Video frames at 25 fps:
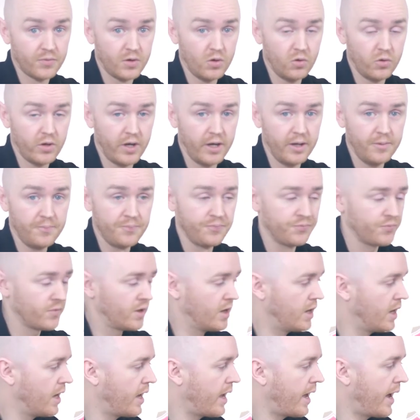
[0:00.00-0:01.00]
Okay,
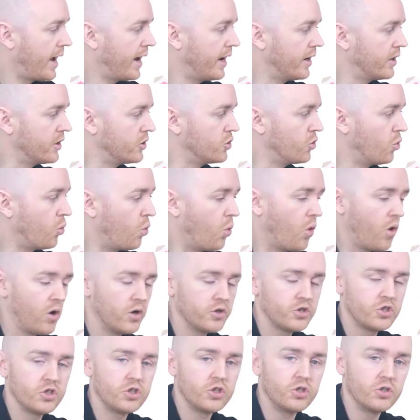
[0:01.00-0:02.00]
and
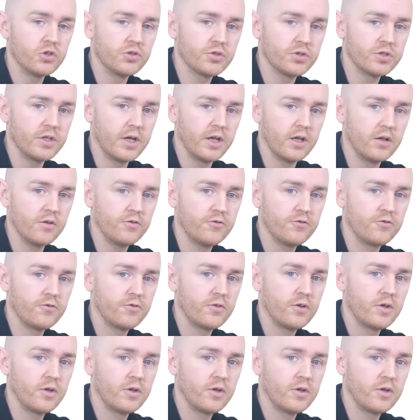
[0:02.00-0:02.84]
watch yourself